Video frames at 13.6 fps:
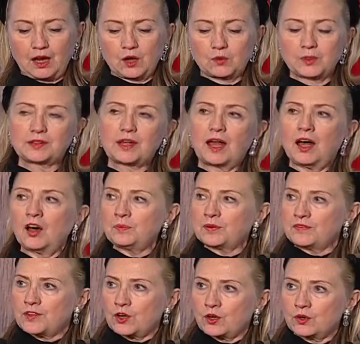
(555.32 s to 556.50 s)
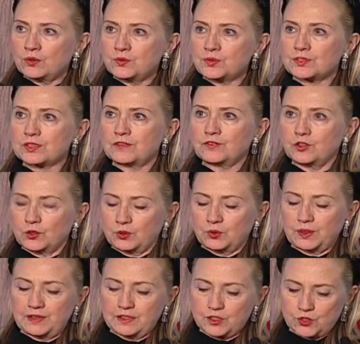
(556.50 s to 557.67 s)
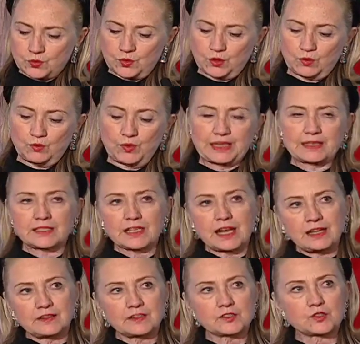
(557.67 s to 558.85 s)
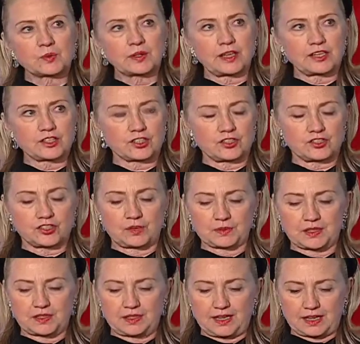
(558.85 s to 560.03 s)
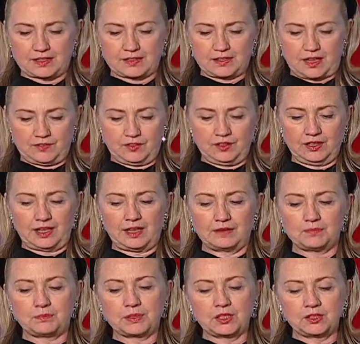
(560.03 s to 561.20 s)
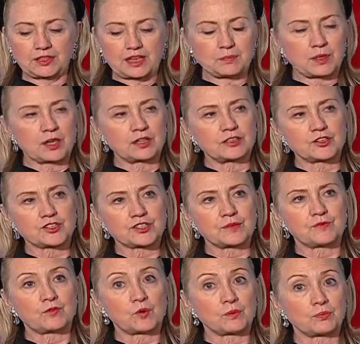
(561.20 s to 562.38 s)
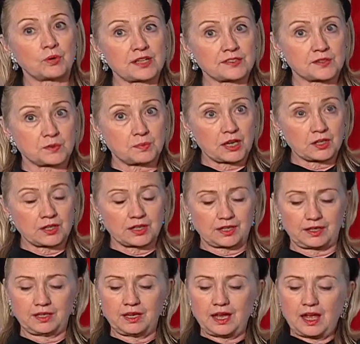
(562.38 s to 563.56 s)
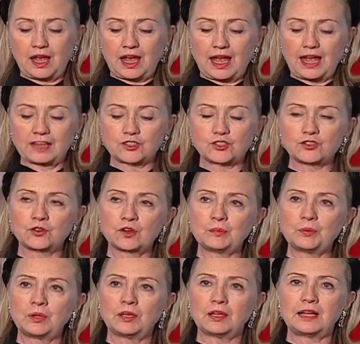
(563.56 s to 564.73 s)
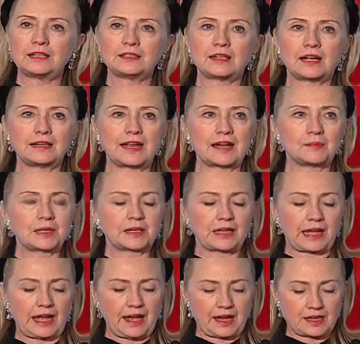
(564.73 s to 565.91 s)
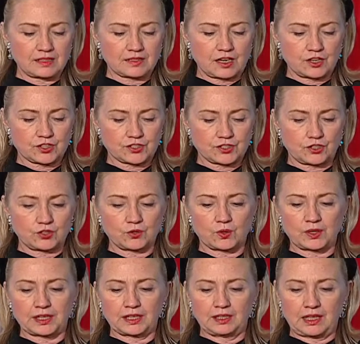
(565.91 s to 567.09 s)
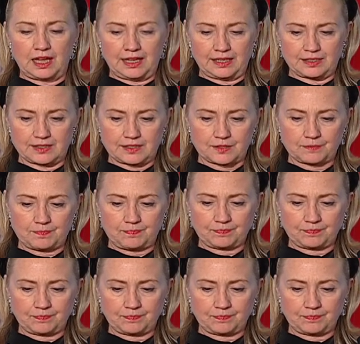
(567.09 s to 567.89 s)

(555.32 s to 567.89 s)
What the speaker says: With the help of those of you in this room, we can take this relationship to the next level and build a partnership for prosperity as durable and dynamic as our security alliance.